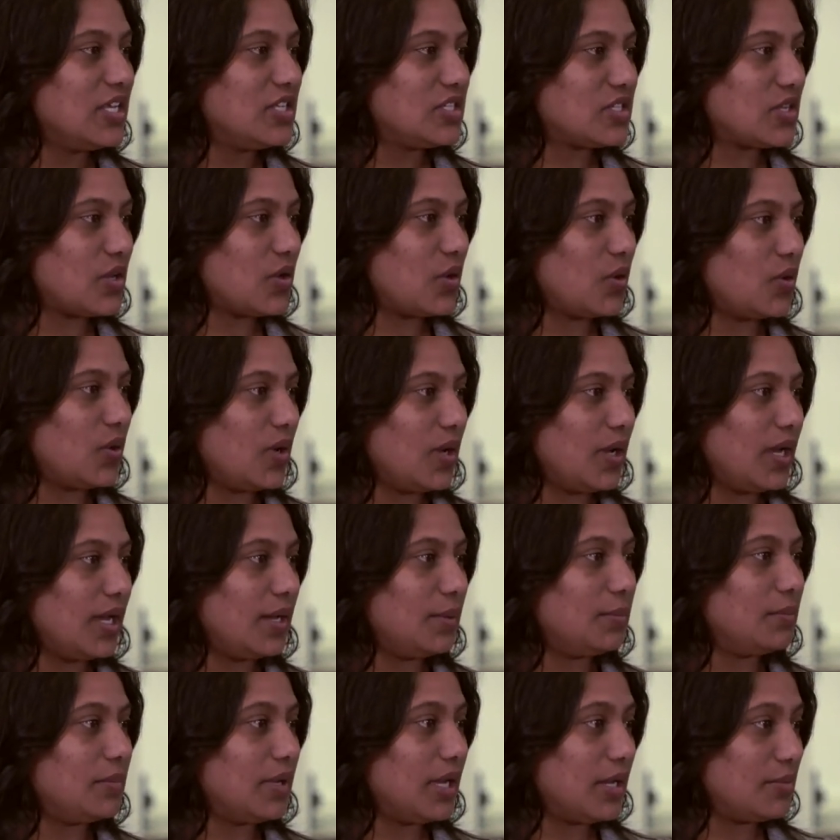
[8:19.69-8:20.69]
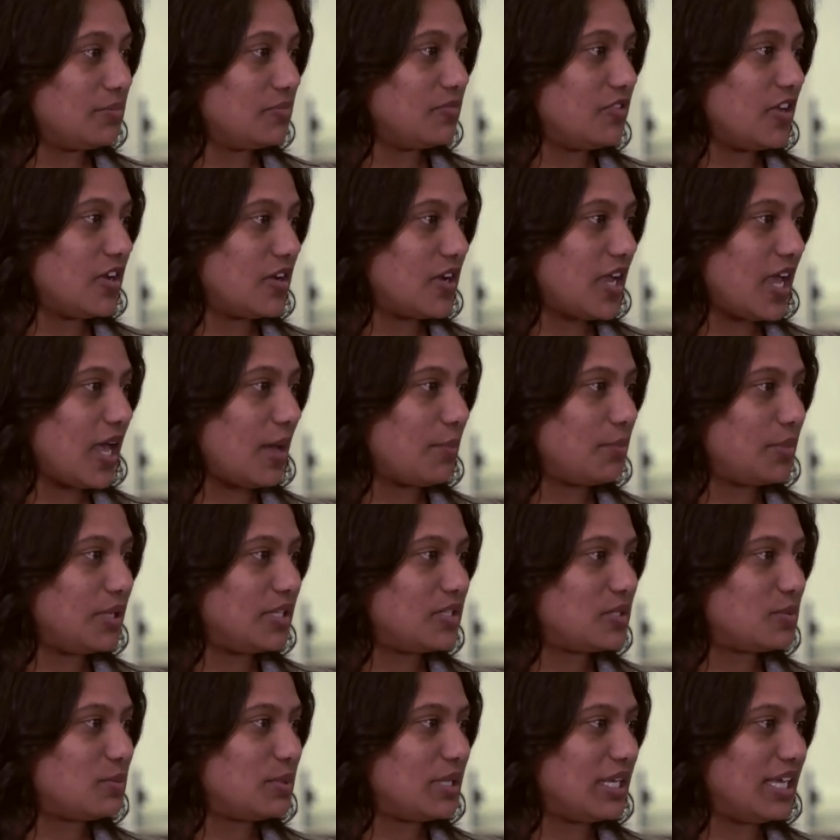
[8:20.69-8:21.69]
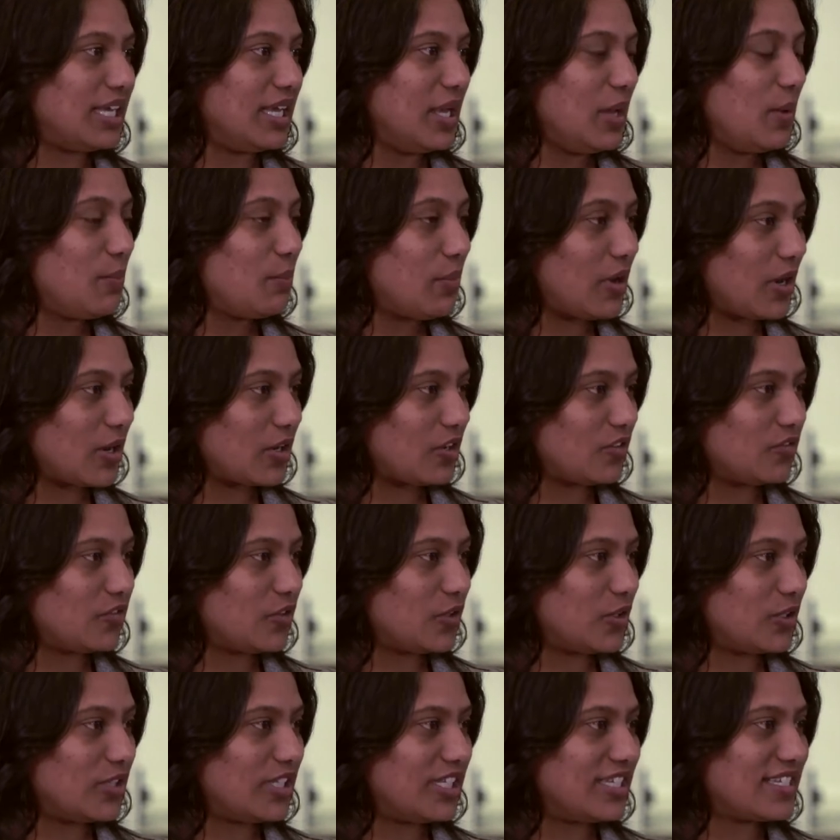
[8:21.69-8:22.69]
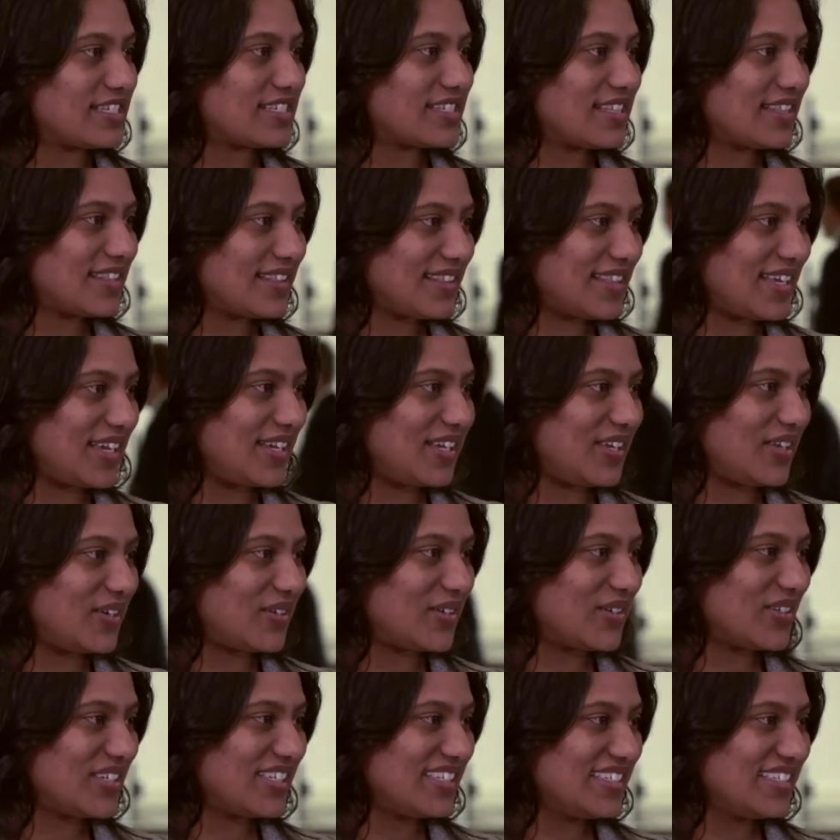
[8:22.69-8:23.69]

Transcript: So um, I'm very happy to be part of all this. Thank you.